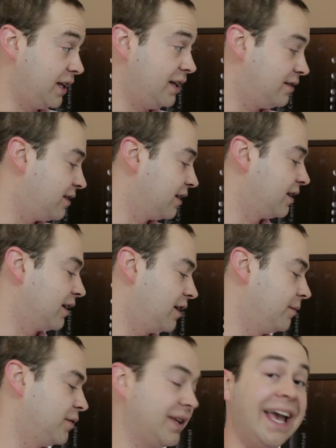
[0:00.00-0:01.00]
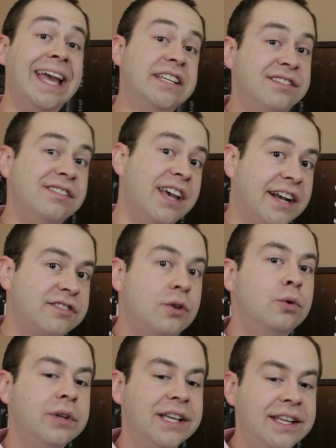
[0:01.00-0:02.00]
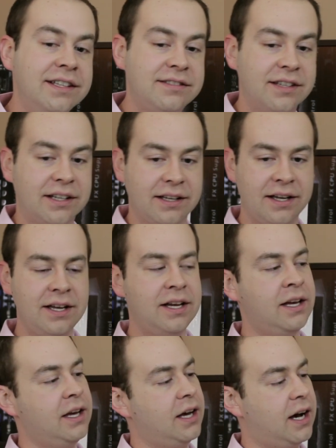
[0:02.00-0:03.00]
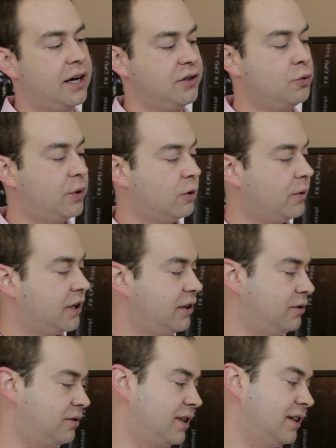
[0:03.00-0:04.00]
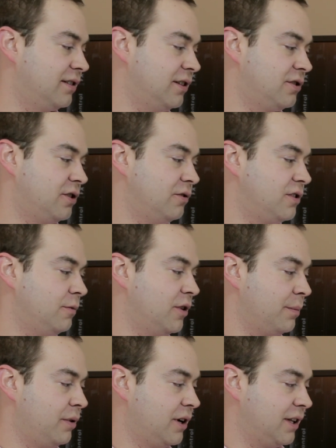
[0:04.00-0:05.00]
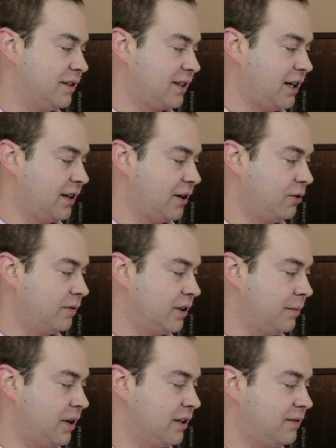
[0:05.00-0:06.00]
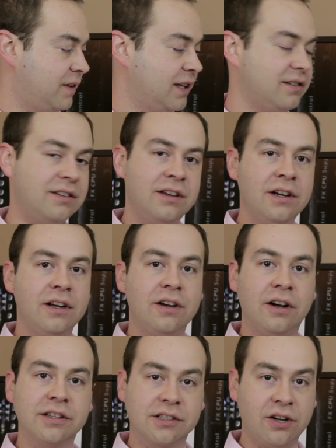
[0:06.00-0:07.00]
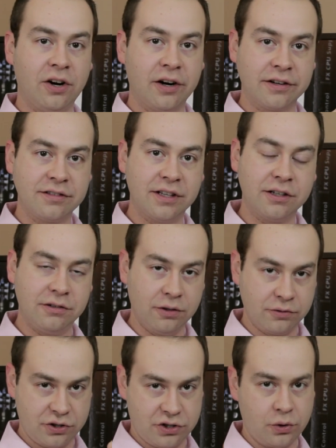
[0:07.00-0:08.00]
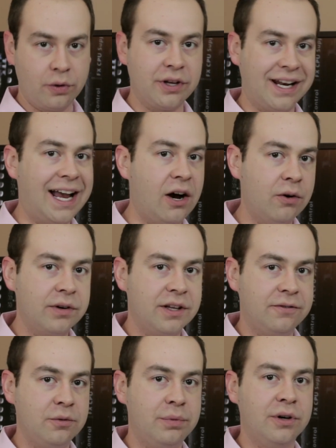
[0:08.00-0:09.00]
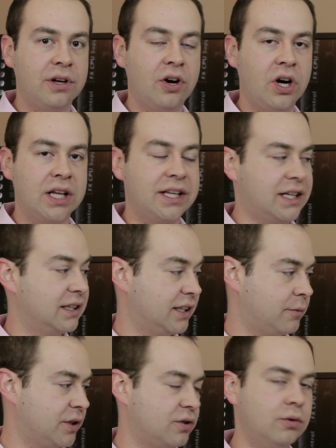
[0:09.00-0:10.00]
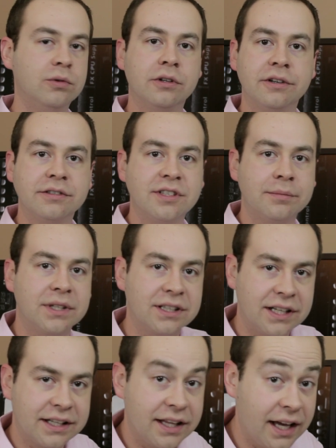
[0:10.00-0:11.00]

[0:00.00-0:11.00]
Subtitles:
the heatsink that comes with the ACX cooling heatsink, you will want to use this, and it shows you where to put it. It's kind of like over the MOSFETs on the card so that you don't short it out if you put on like a liquid cooler or something like